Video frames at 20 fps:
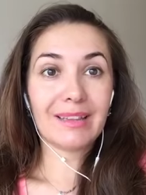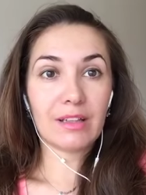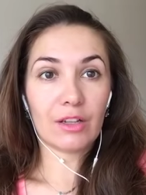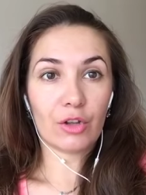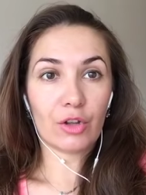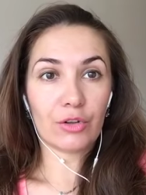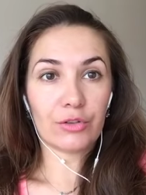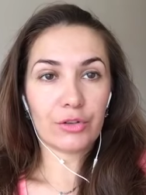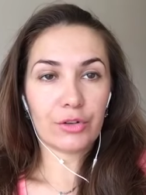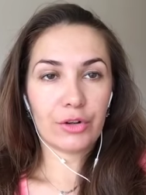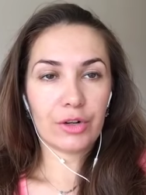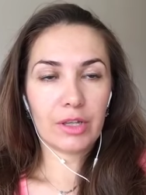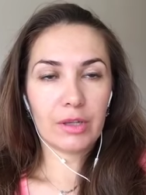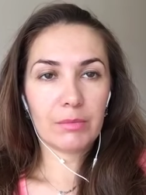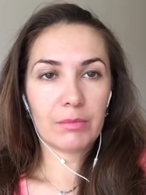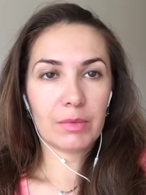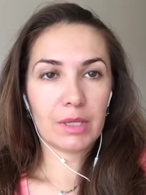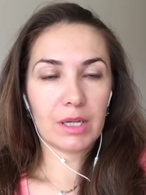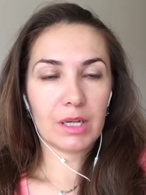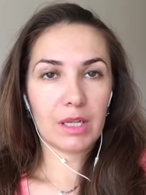the lottery,
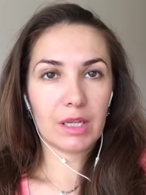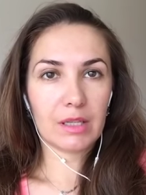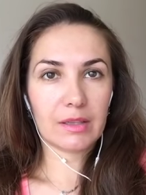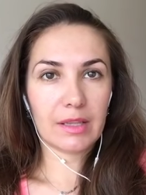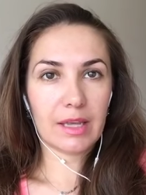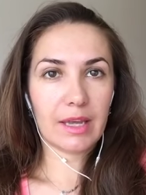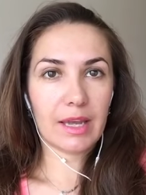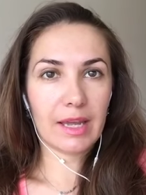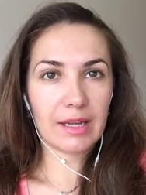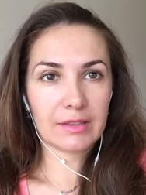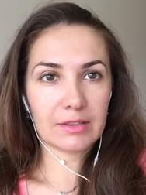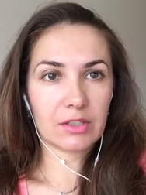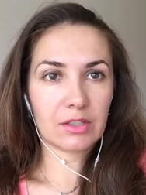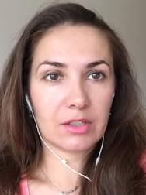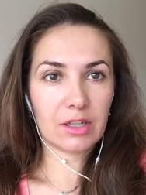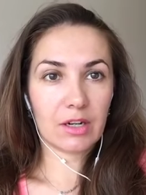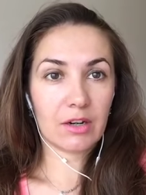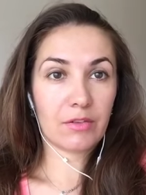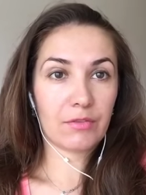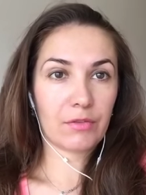meaning they enter
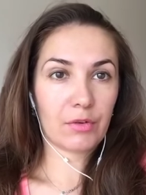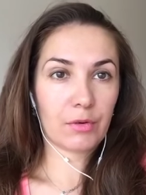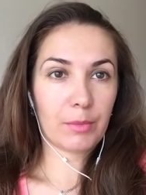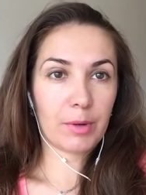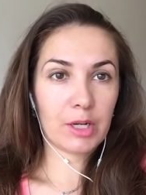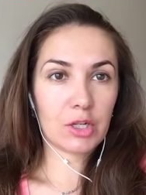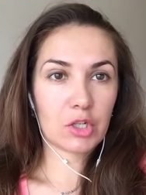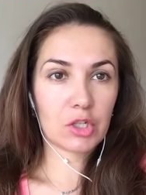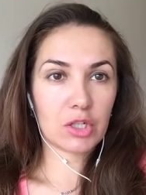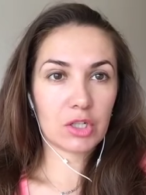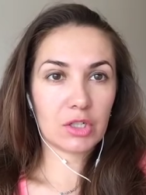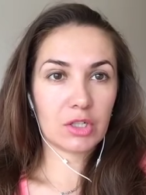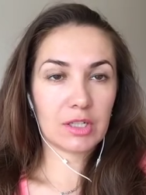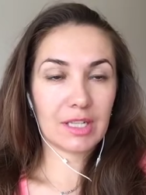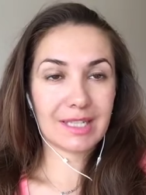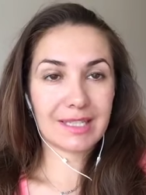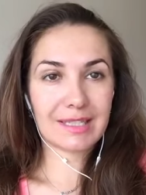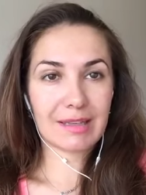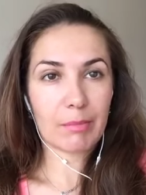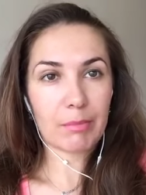their information,
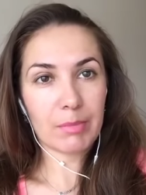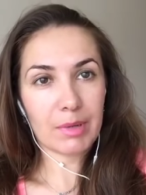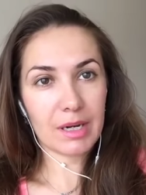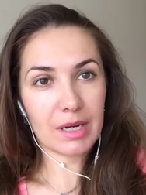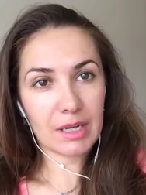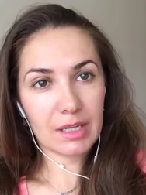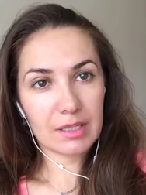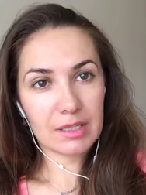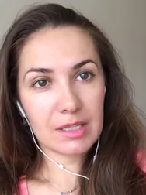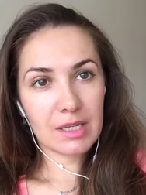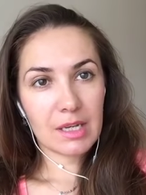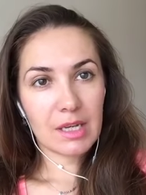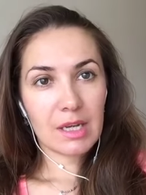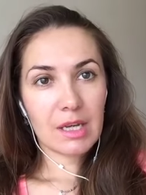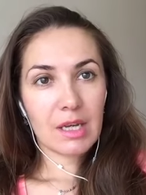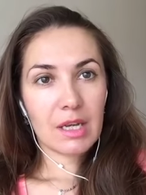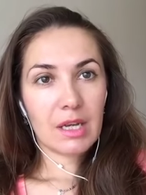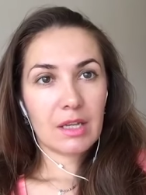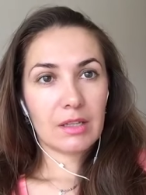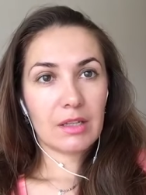they submitted
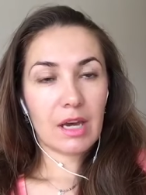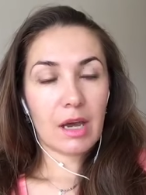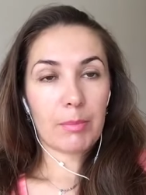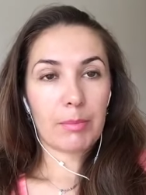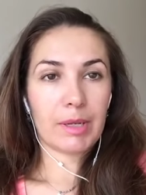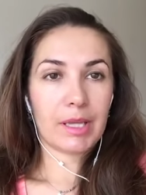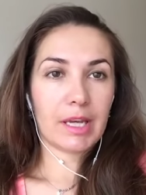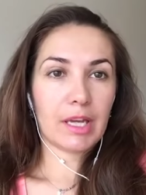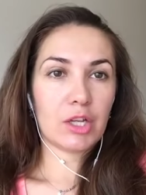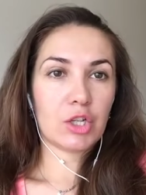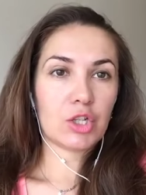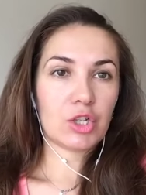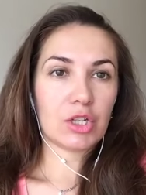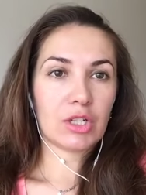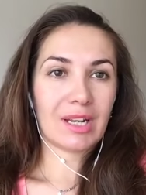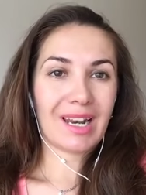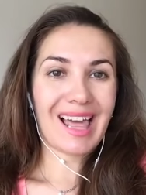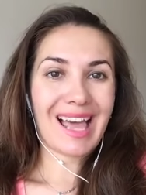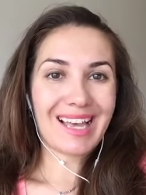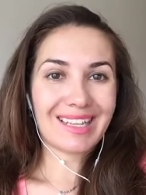the
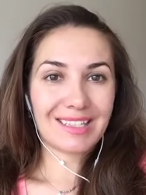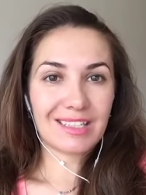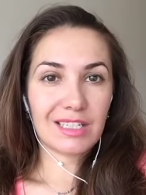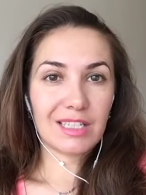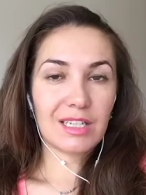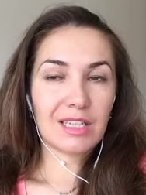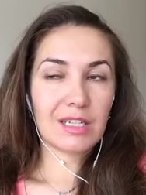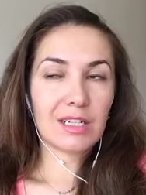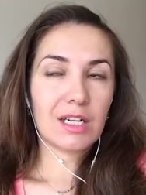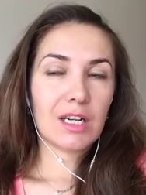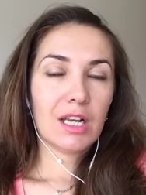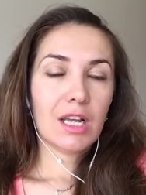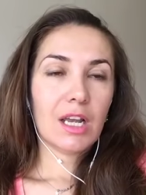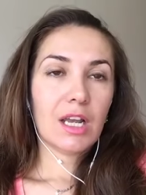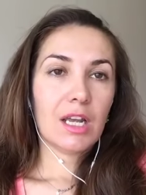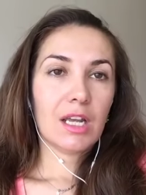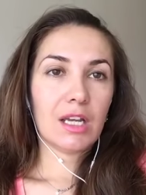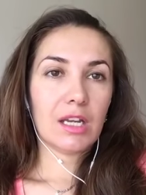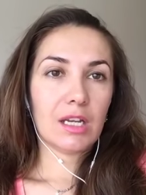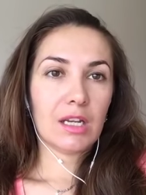application last year
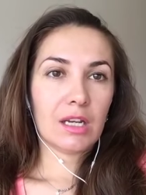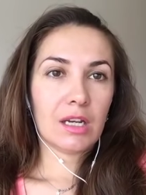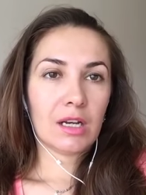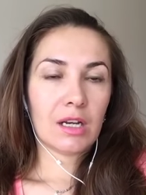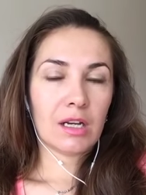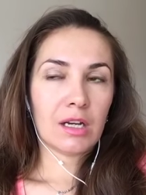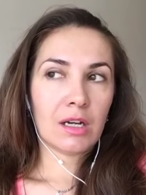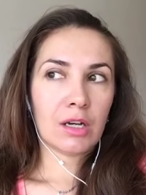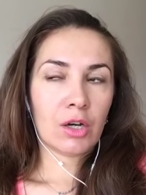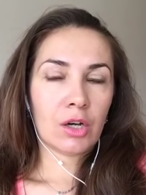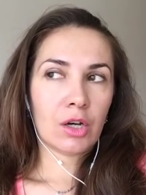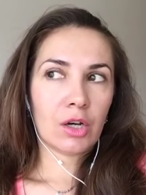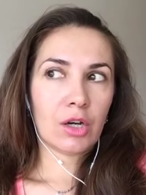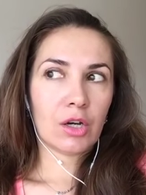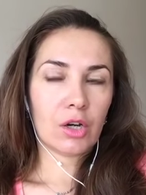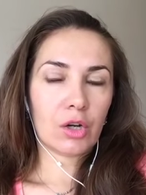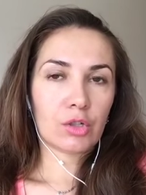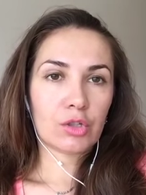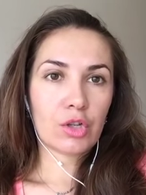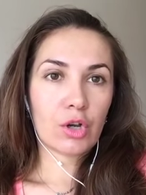in
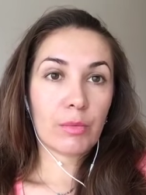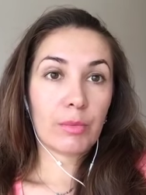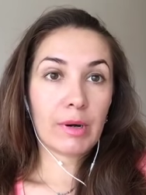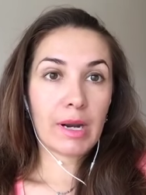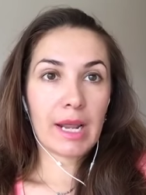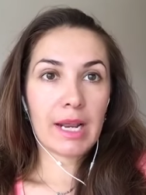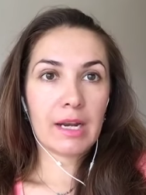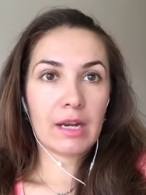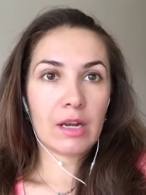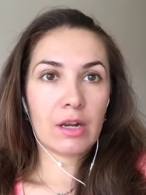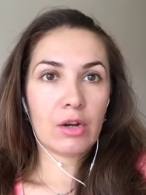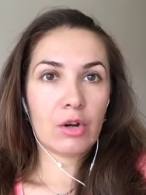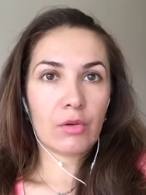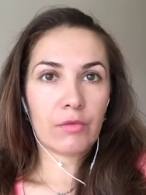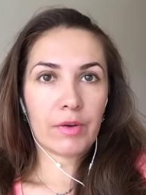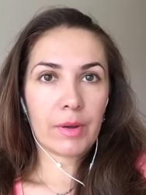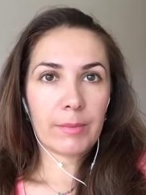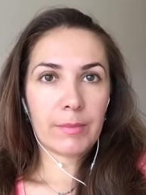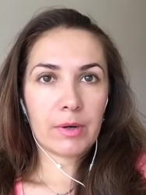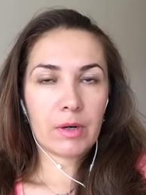October and
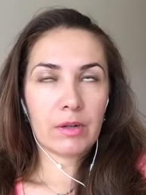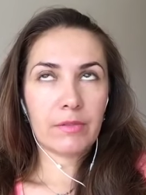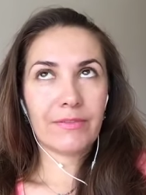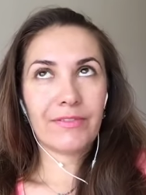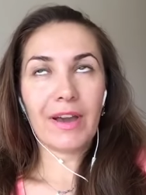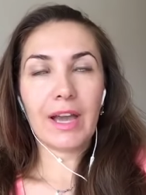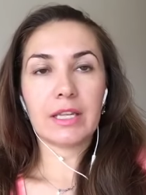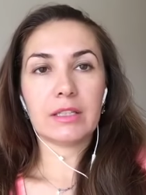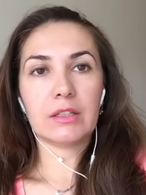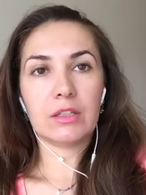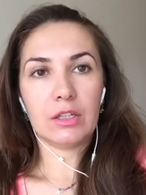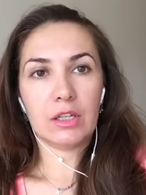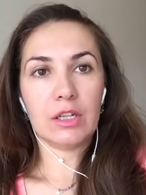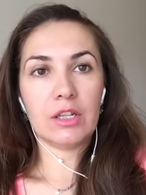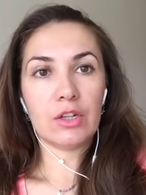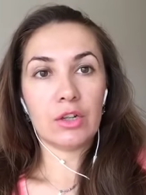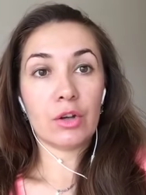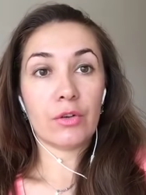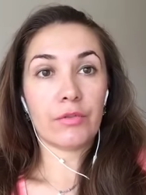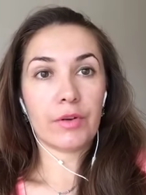November. In fact,
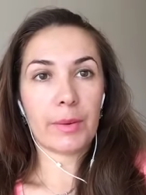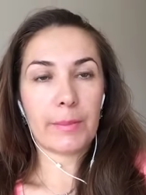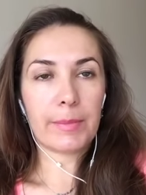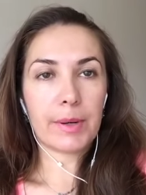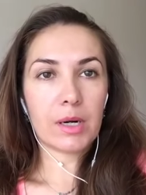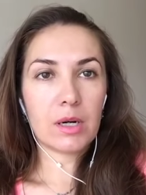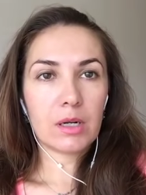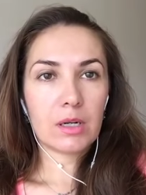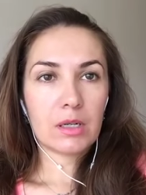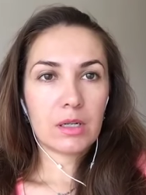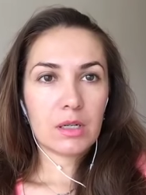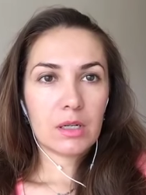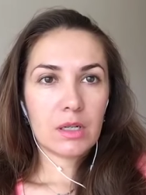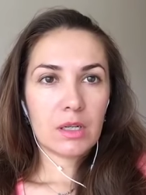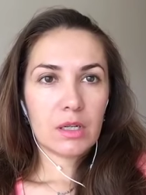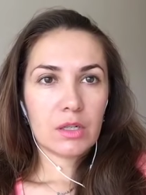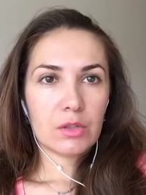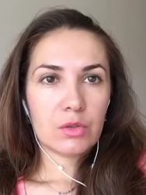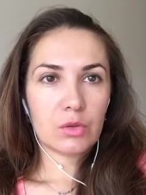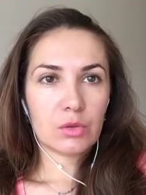in November
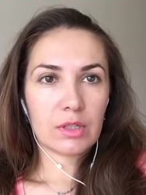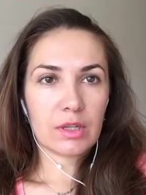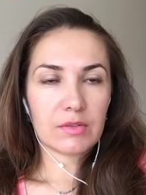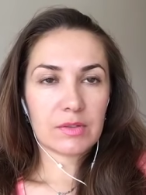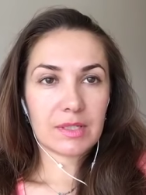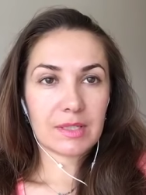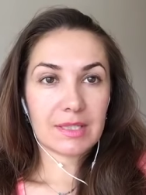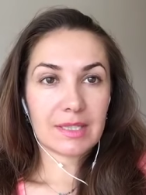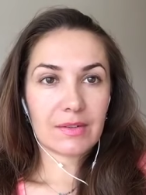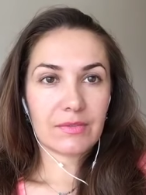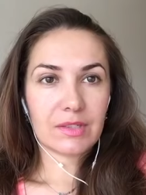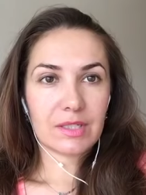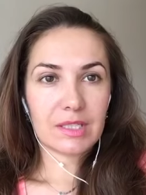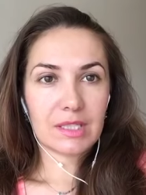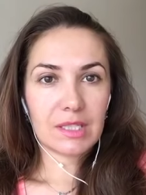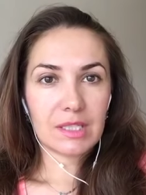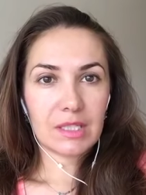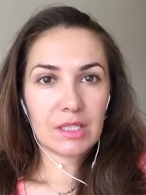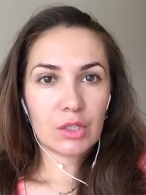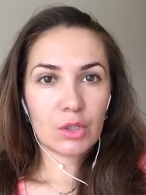
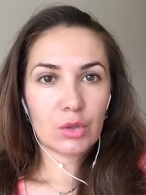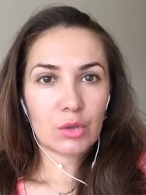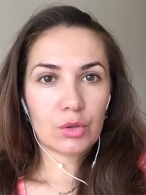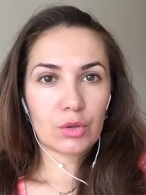2017,